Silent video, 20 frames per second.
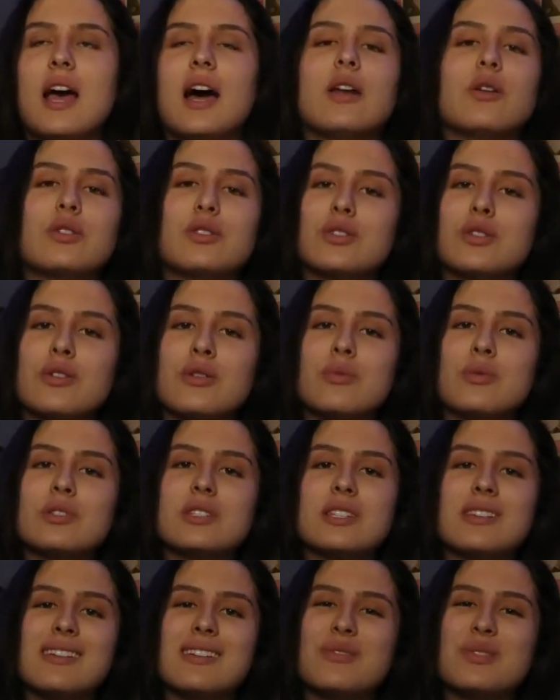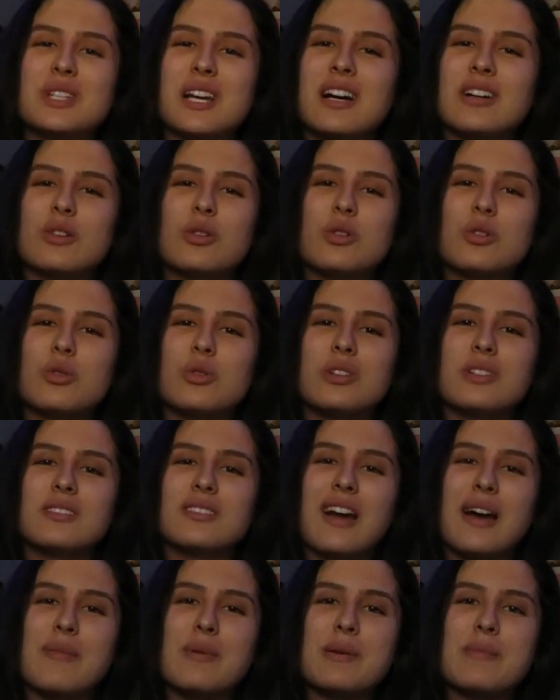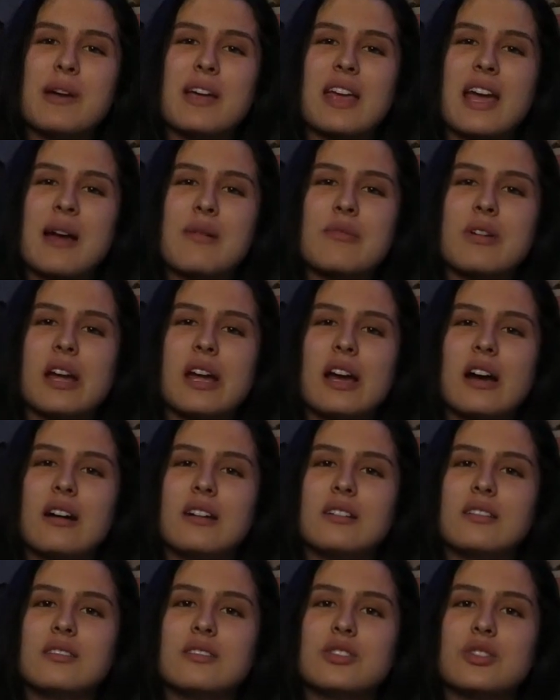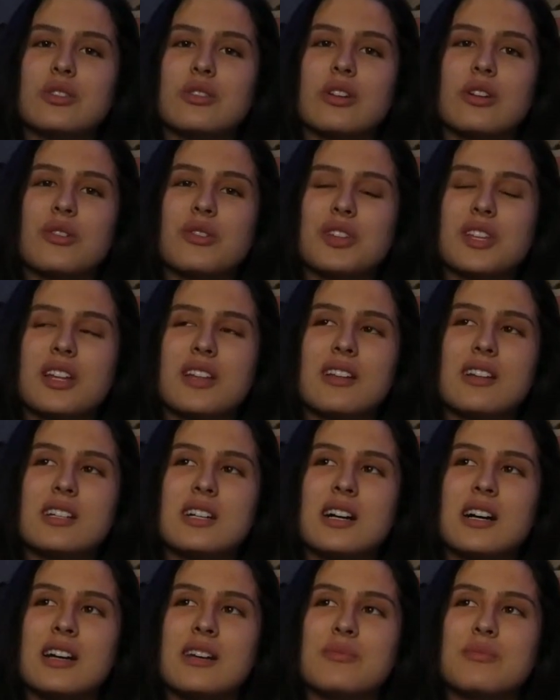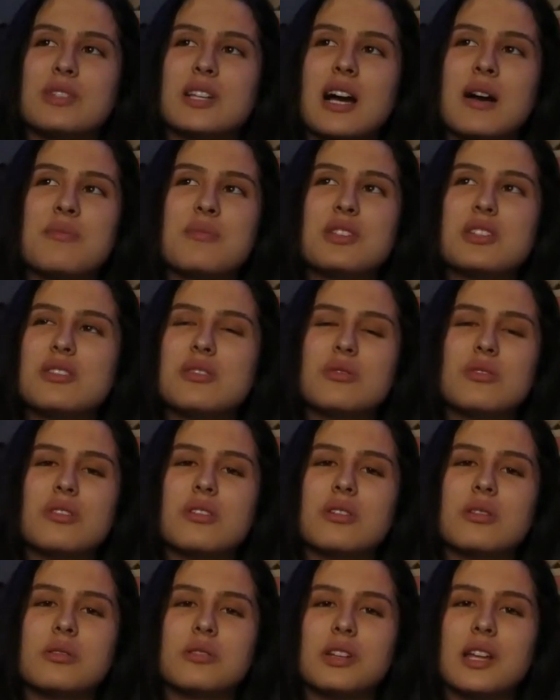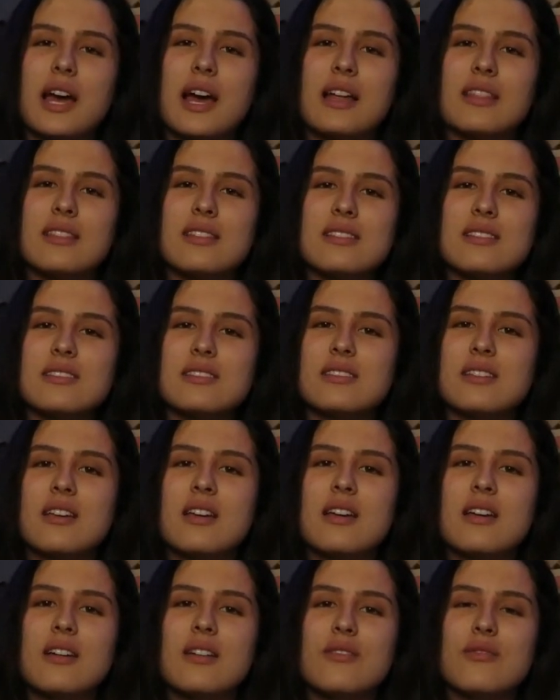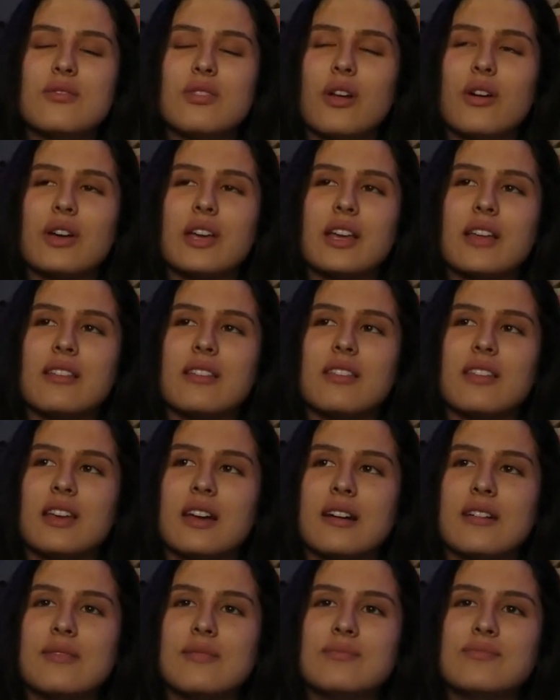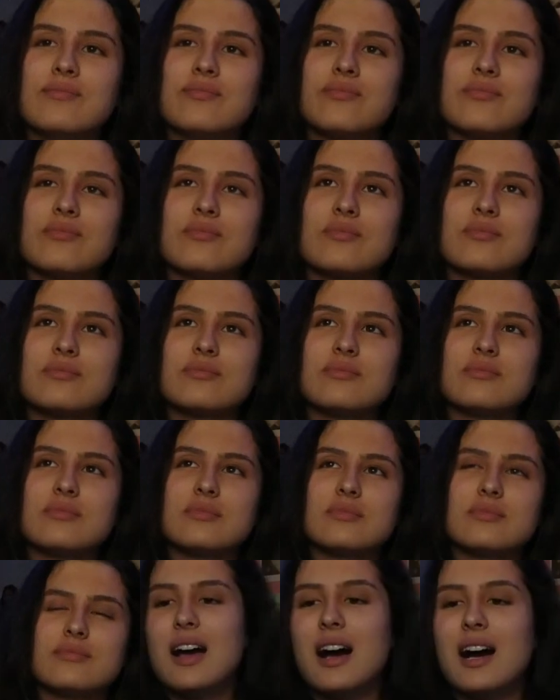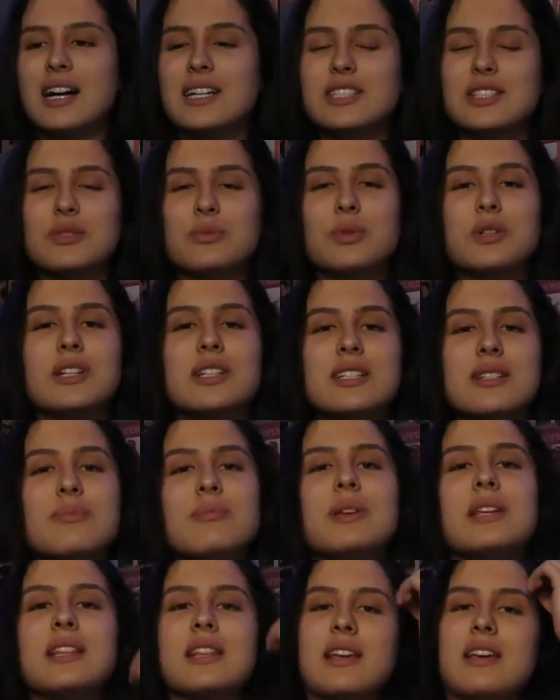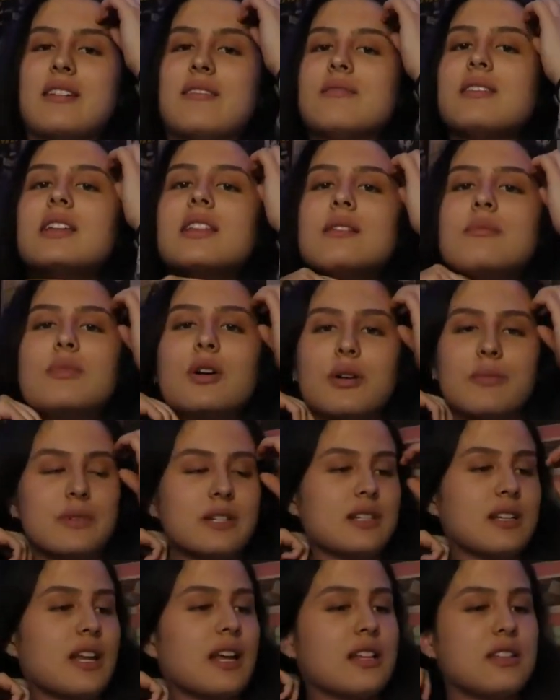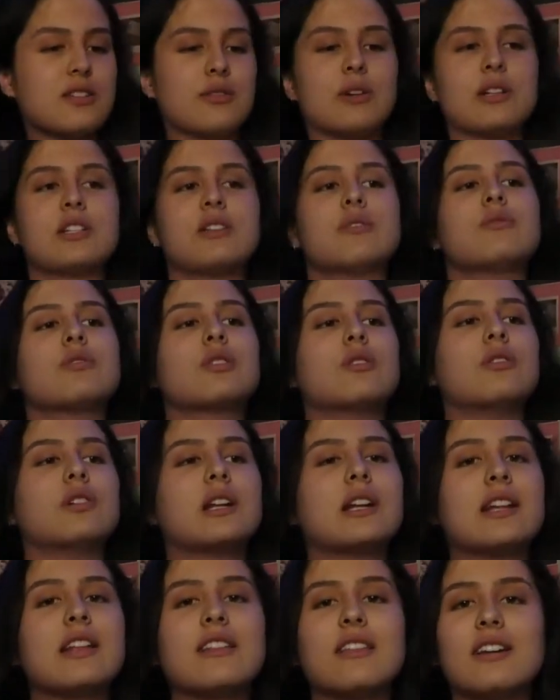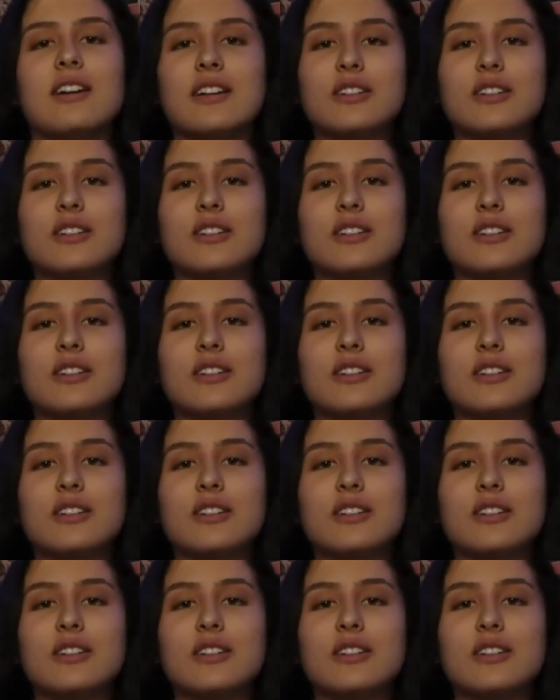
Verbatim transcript: And also it was it was kind of awkward grabbing my camera out during all the other times. I'm still not good at this vlogging thing. I just wanted to be there in the moment and so I didn't record anything.